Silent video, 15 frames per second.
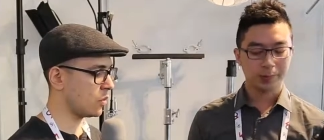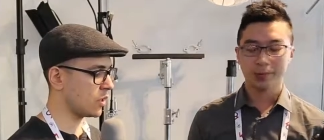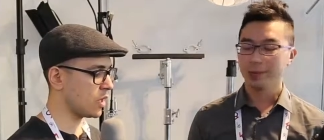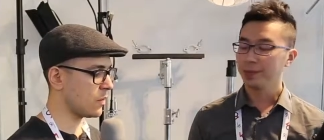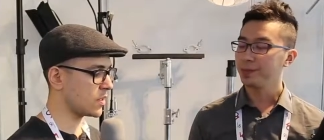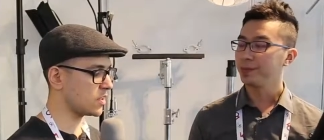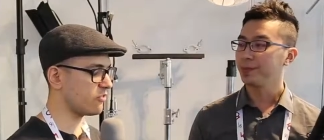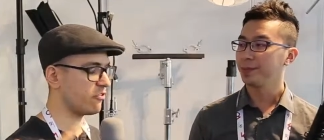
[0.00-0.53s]
Speaker 1: will
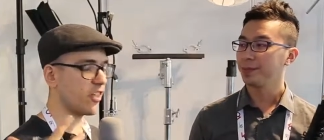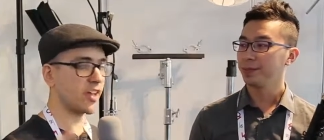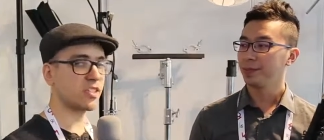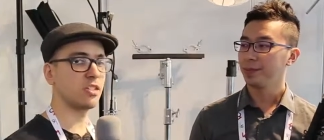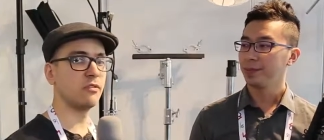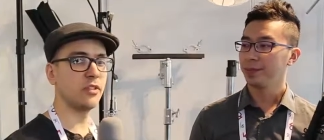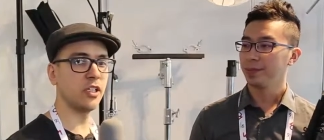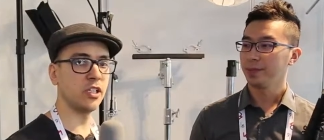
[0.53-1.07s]
give us the
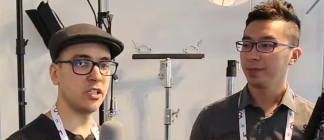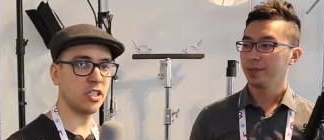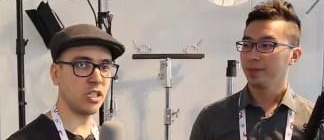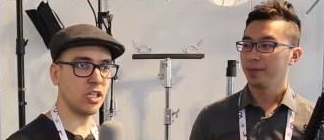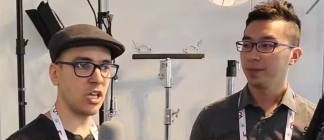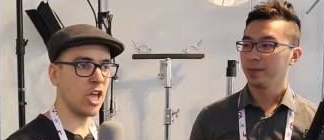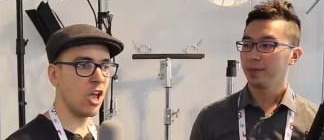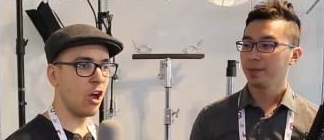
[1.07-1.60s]

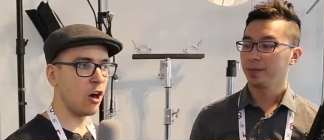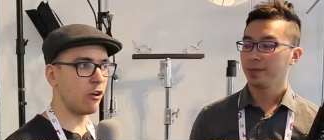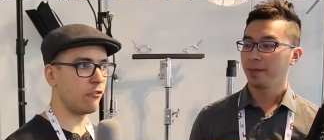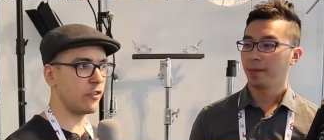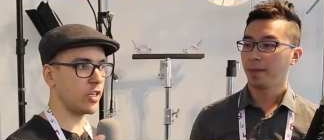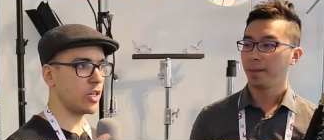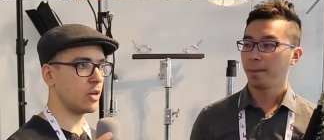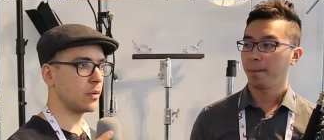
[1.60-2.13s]
flexibility of
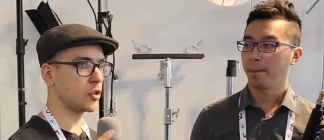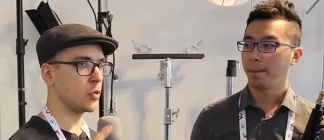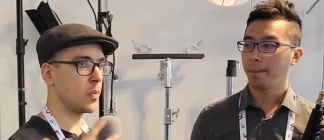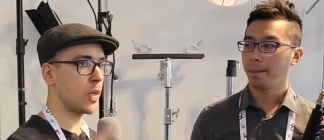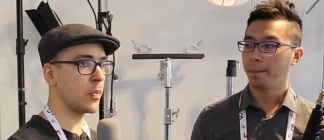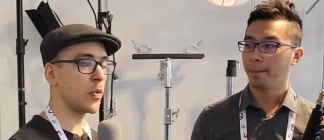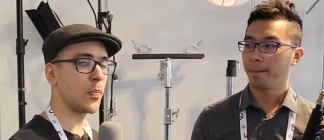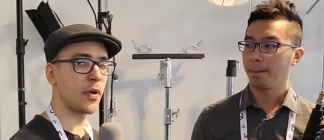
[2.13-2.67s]
being able to
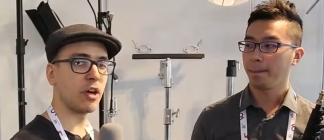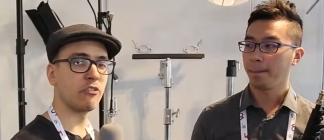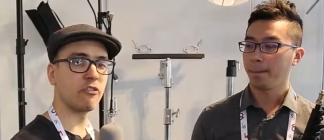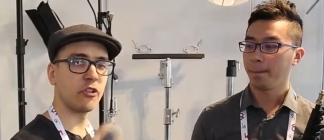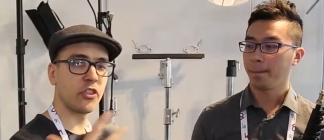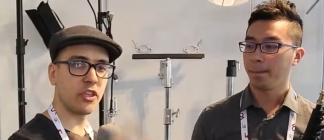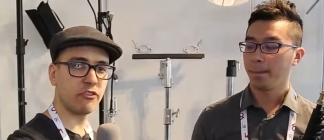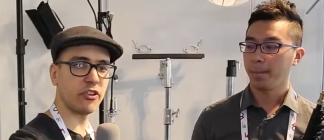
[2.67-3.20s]
be prepared
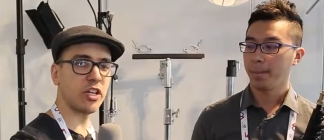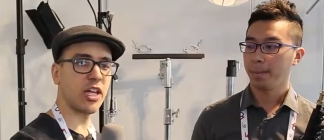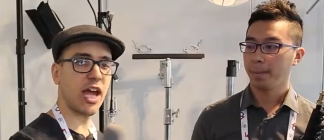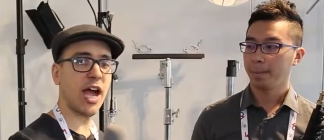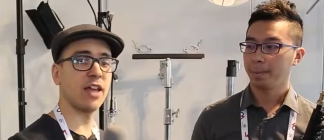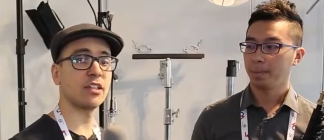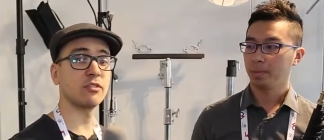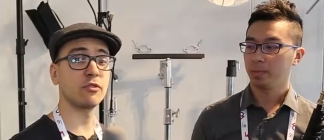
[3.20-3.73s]
for different
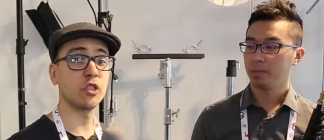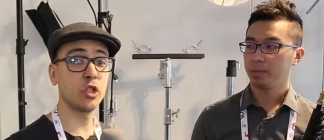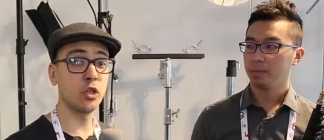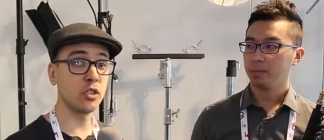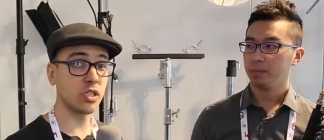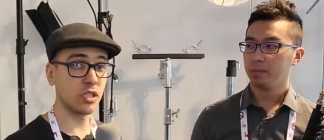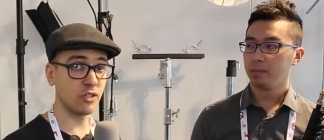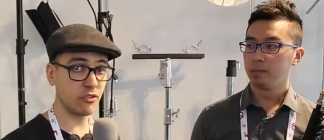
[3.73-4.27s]
kinds of
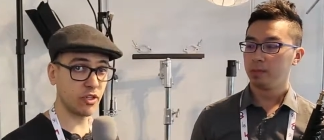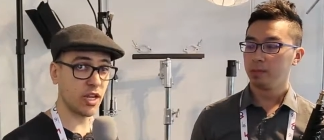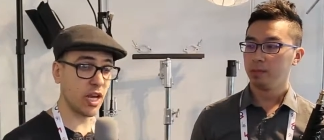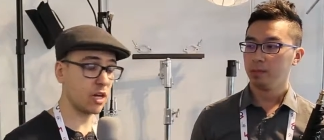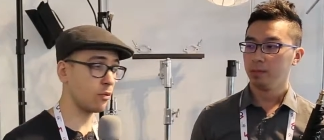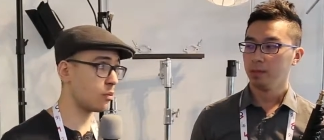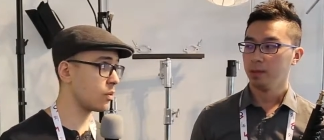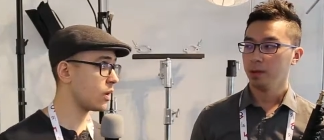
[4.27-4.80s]
shoots and different
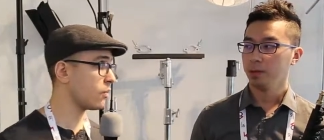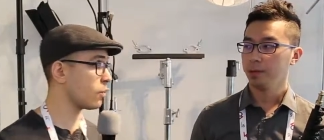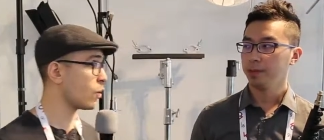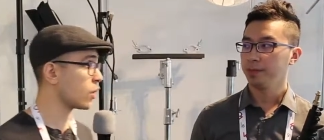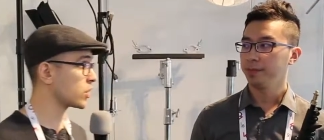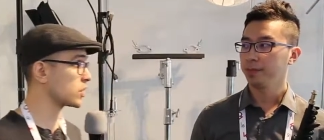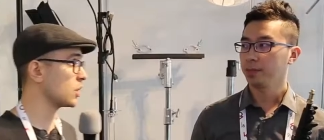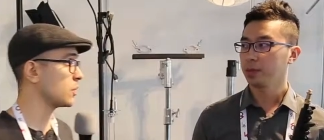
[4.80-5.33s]
kind of uh,
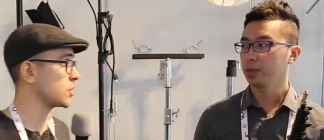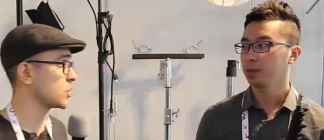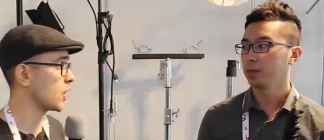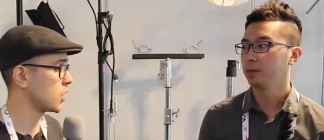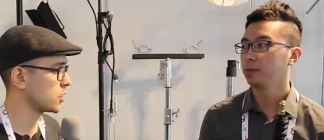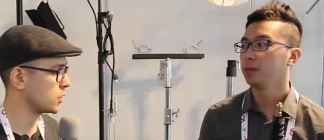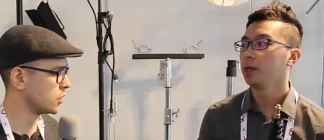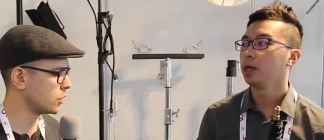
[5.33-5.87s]
works that we're
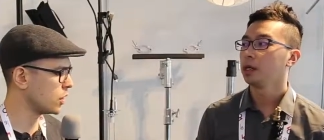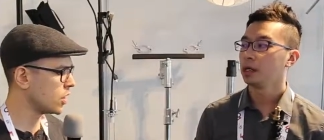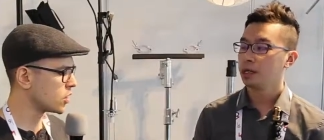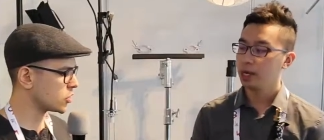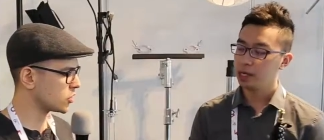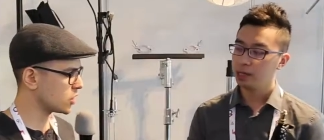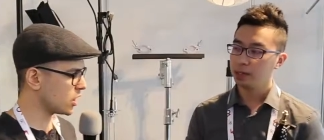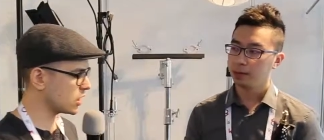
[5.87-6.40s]
trying to do.
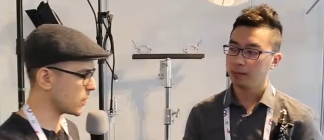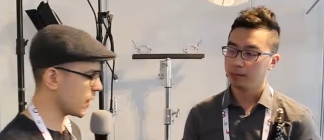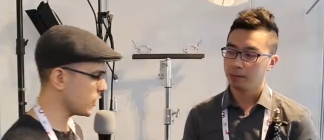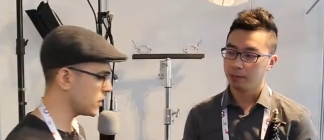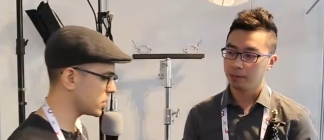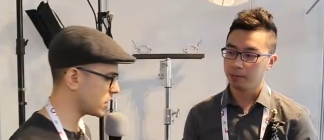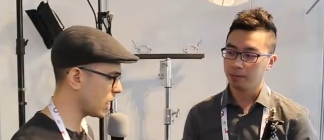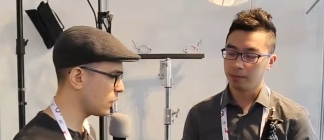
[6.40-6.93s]
So tell us about
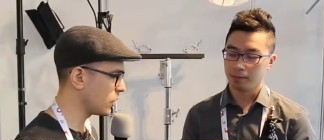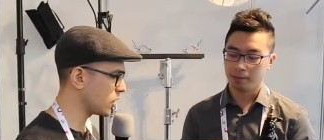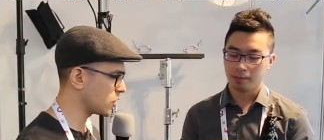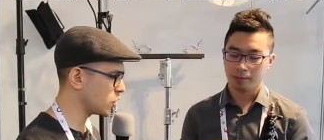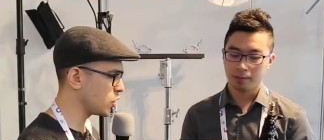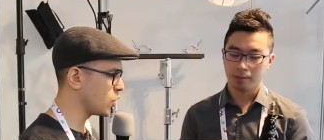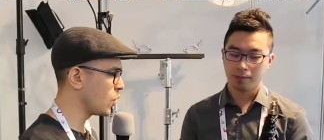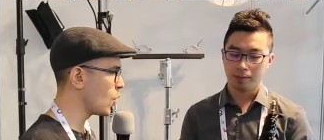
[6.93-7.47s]
this stand with the
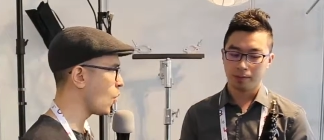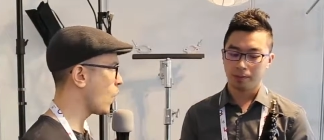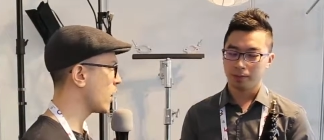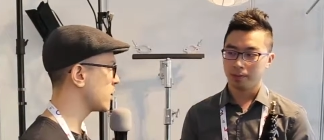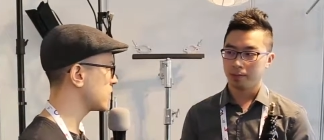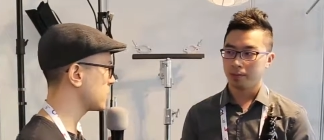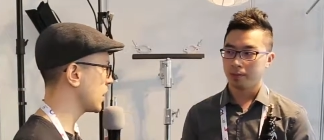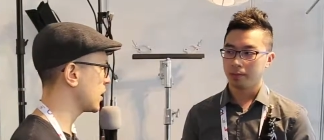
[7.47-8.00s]

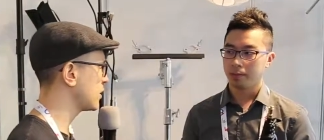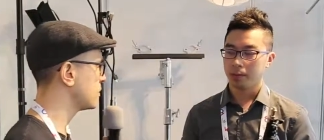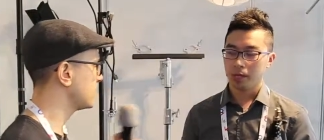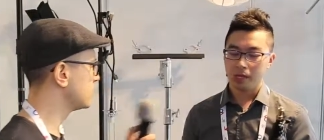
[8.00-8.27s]
two-in-one stand.